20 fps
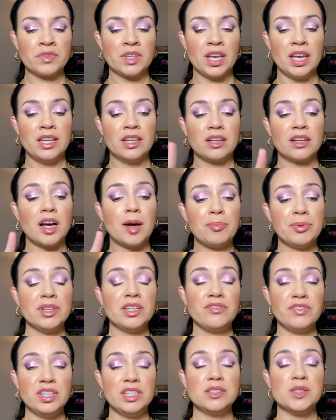And a couple
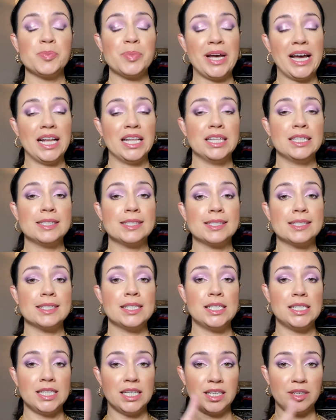of these palettes
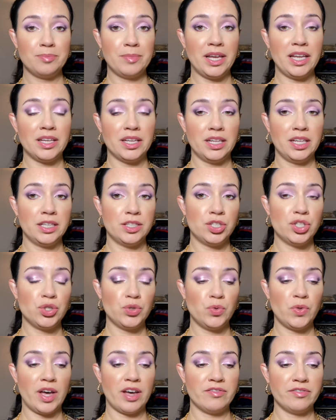did make it
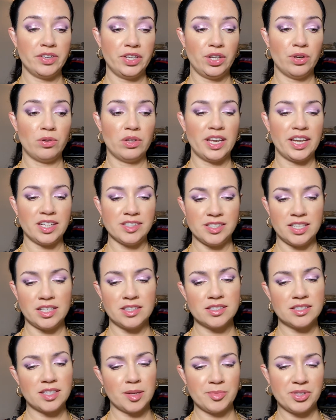into that video. Like I
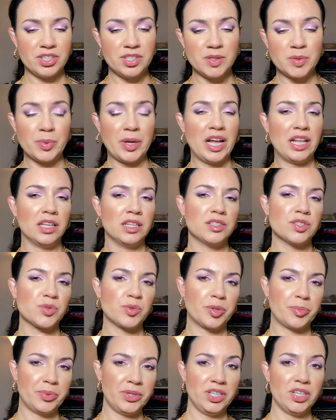said, some of these palettes
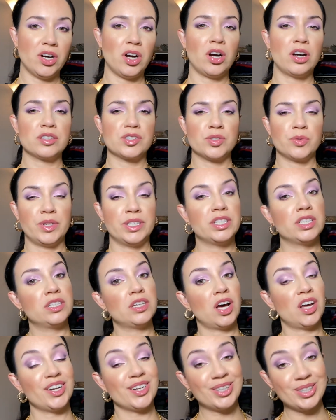were PR, so I did
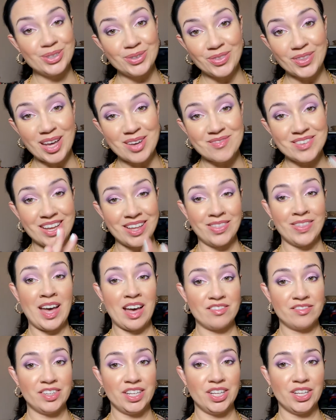not include them in
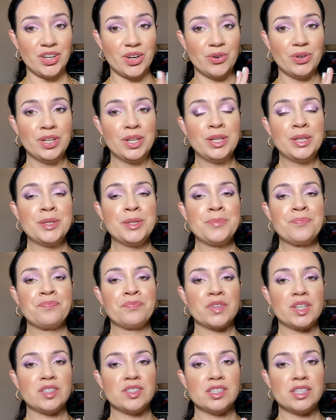that video
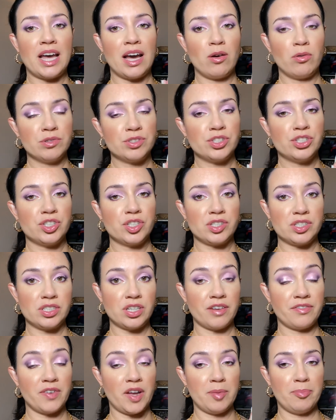because that was just
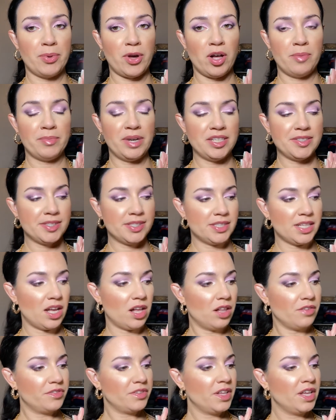stuff I bought
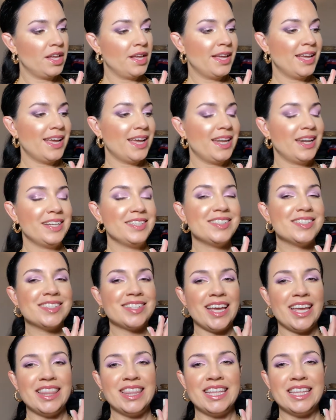myself. And I
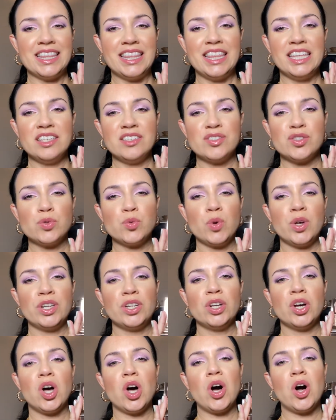said that this
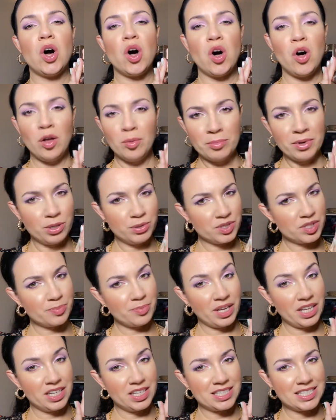one almost
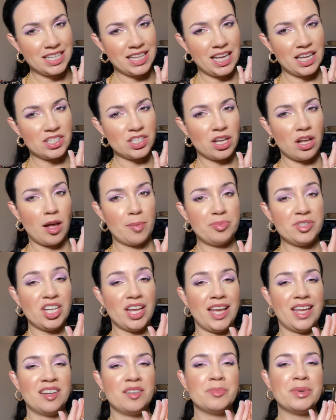made it to that top
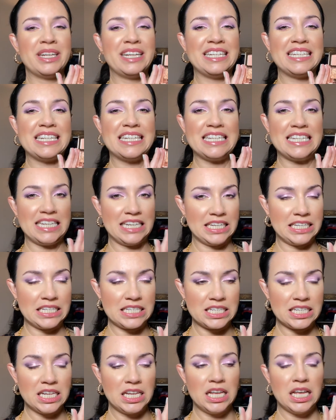10, but it
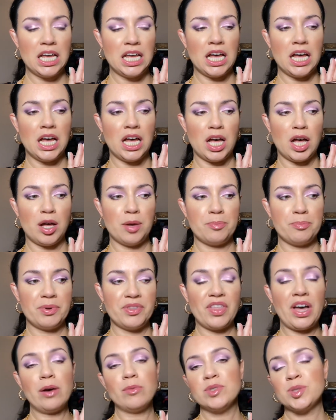didn't. Um, but
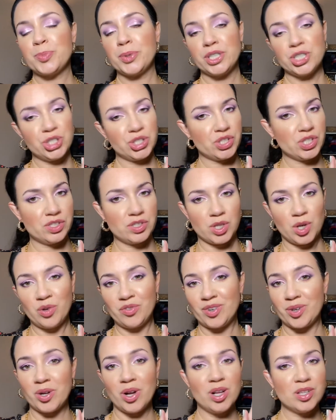that was purchases
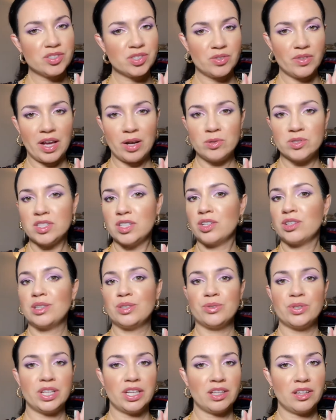overall. So that was
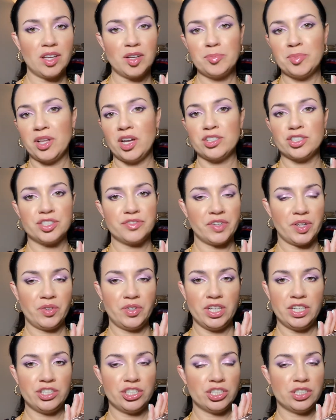including like blush
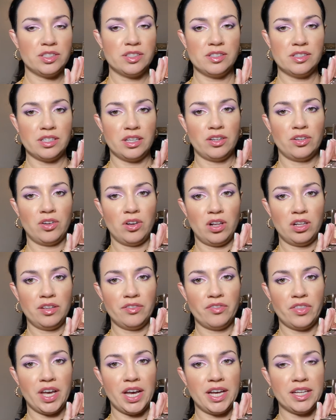foundations and all
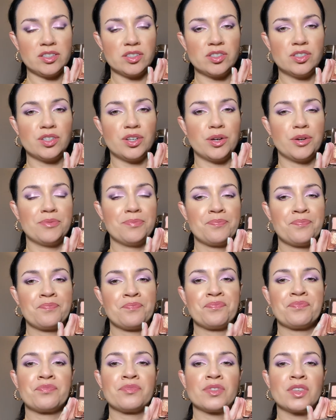of that. So
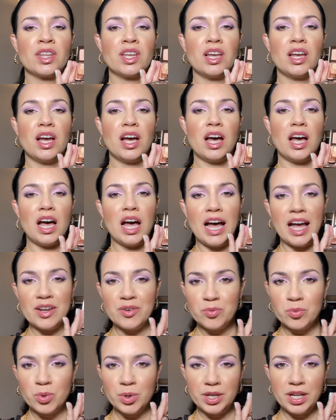I
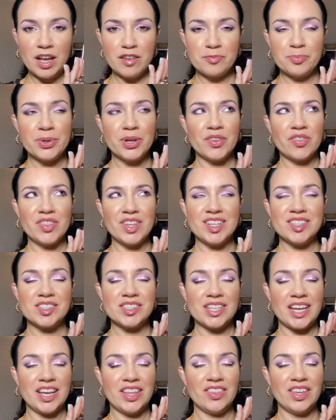would have put
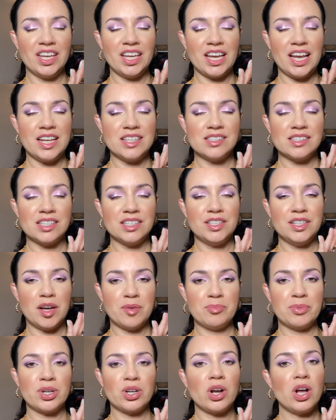this, I think, as
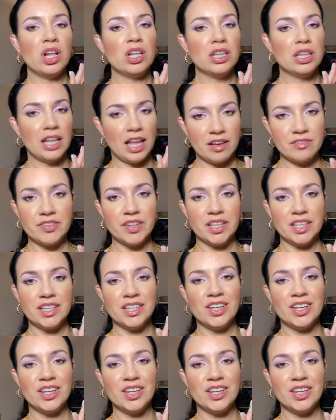number 11